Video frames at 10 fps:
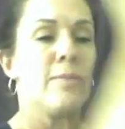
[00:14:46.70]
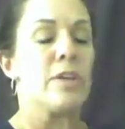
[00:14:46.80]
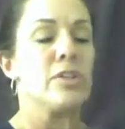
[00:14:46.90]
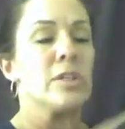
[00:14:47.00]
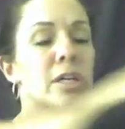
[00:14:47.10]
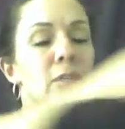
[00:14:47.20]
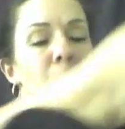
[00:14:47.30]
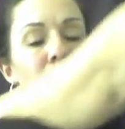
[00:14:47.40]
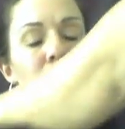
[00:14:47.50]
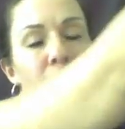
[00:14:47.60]
As you guys
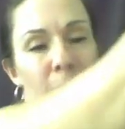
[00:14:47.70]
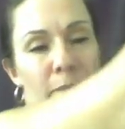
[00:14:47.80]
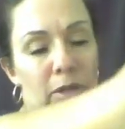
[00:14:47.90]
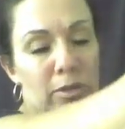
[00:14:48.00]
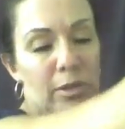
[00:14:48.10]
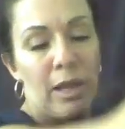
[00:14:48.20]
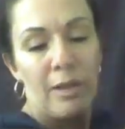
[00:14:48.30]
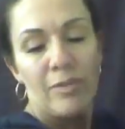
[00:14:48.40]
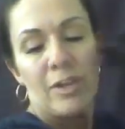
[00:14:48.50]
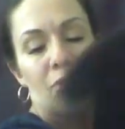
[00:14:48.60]
probably saw me on
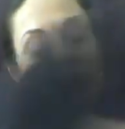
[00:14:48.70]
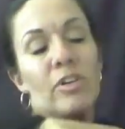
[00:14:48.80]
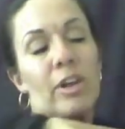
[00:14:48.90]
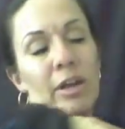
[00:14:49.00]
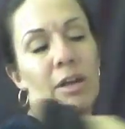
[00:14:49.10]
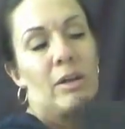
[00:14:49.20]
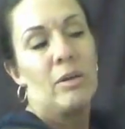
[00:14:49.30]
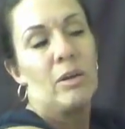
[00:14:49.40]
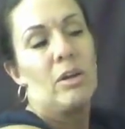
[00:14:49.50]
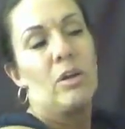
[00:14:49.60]
live yesterday
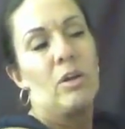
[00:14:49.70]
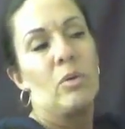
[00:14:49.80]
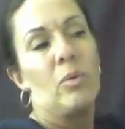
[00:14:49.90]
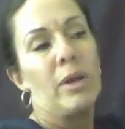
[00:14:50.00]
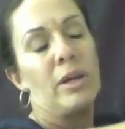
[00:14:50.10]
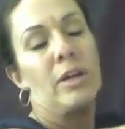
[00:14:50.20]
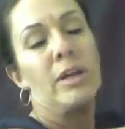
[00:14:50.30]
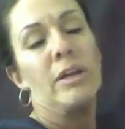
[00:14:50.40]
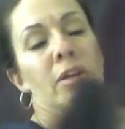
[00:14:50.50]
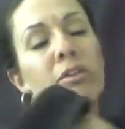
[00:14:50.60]
when
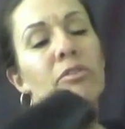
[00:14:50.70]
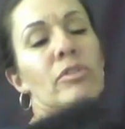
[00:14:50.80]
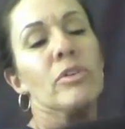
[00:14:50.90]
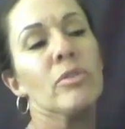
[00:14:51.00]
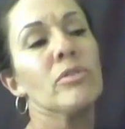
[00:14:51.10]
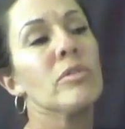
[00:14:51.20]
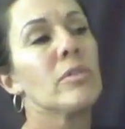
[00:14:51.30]
I interviewed